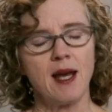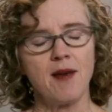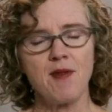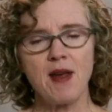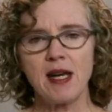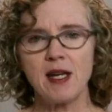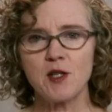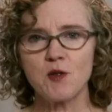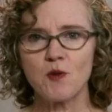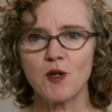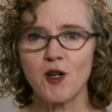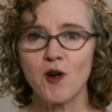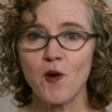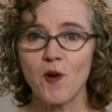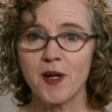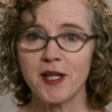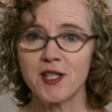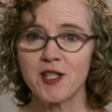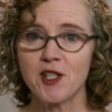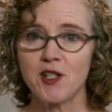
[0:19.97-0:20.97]
And that is, we're
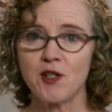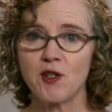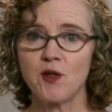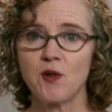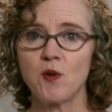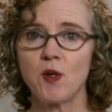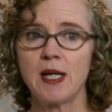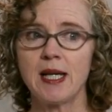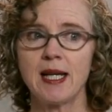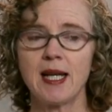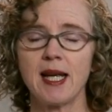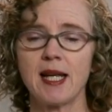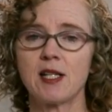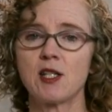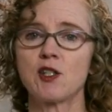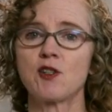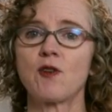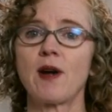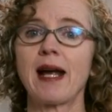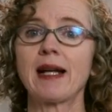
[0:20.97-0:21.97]
going to
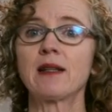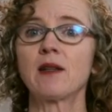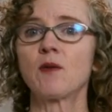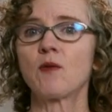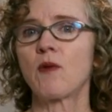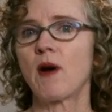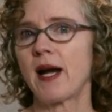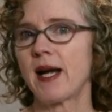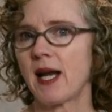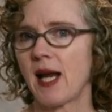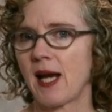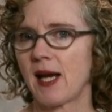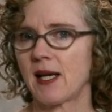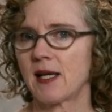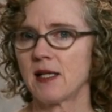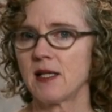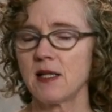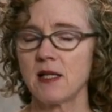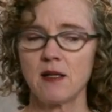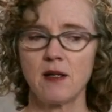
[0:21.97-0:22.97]
extract the right
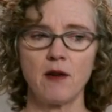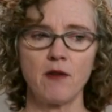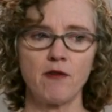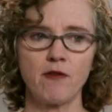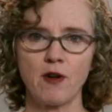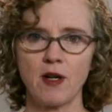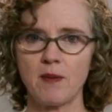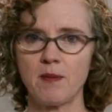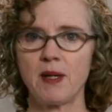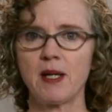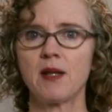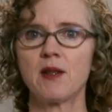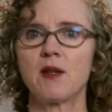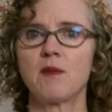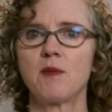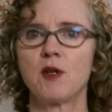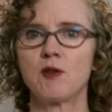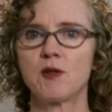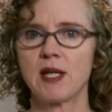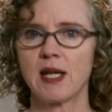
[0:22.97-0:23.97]
hand from
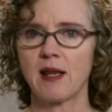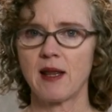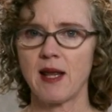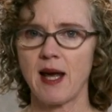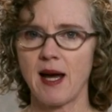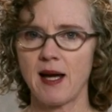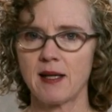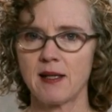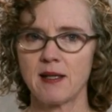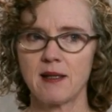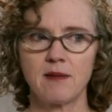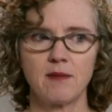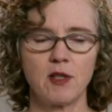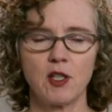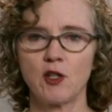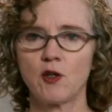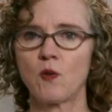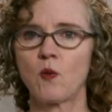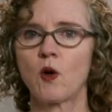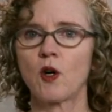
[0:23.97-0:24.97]
the music that
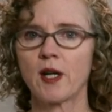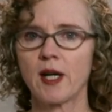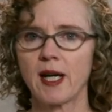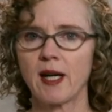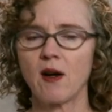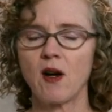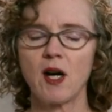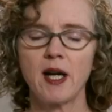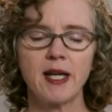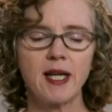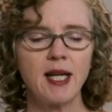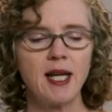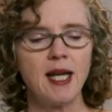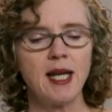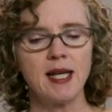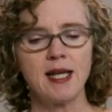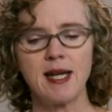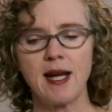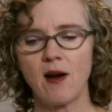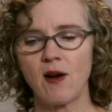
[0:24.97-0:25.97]
you're working on.
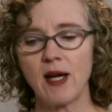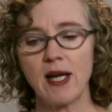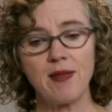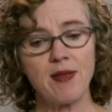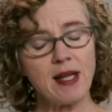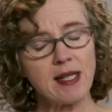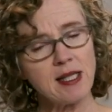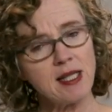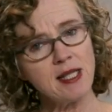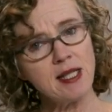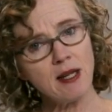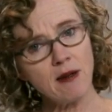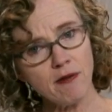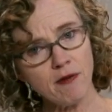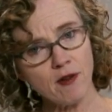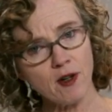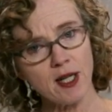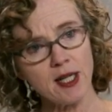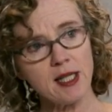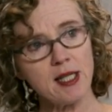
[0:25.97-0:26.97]
Now, that's
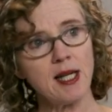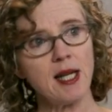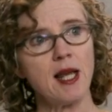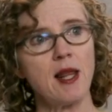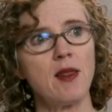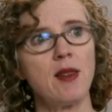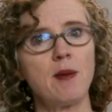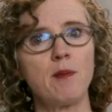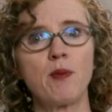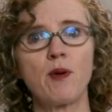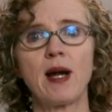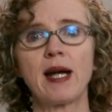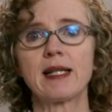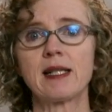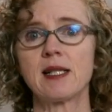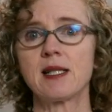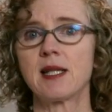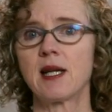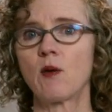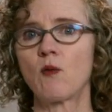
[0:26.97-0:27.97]
different than
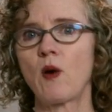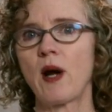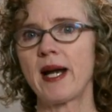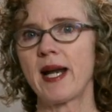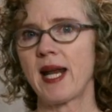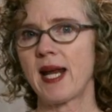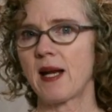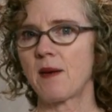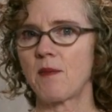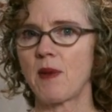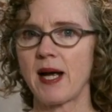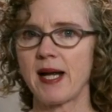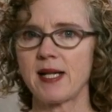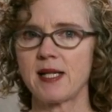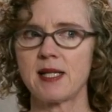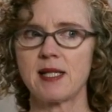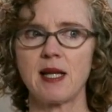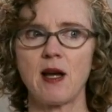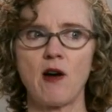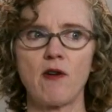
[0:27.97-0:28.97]
practicing right hand by
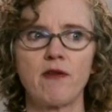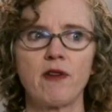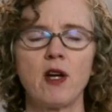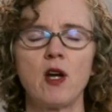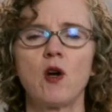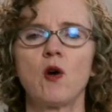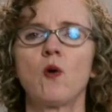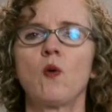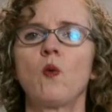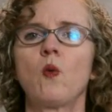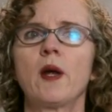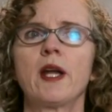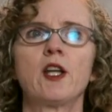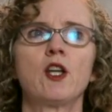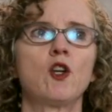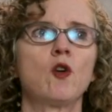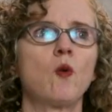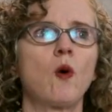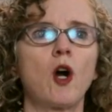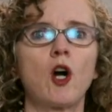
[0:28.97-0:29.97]
itself
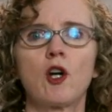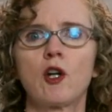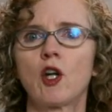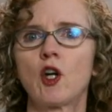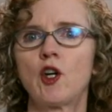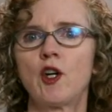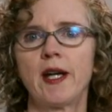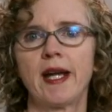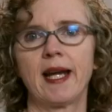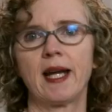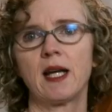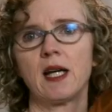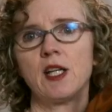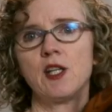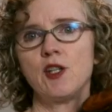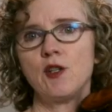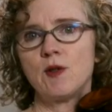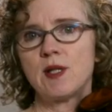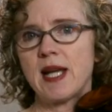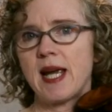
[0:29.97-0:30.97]
when you are learning
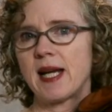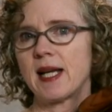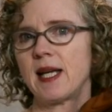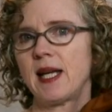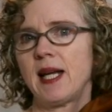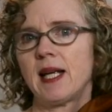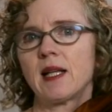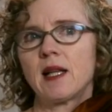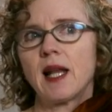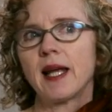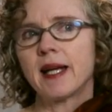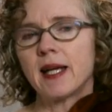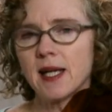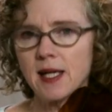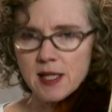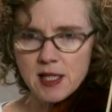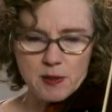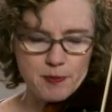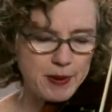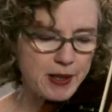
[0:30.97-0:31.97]
a new technique like
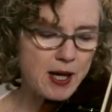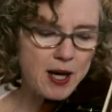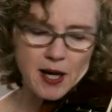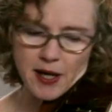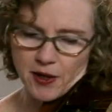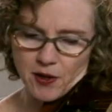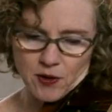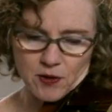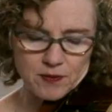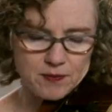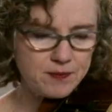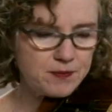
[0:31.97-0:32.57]
spiccato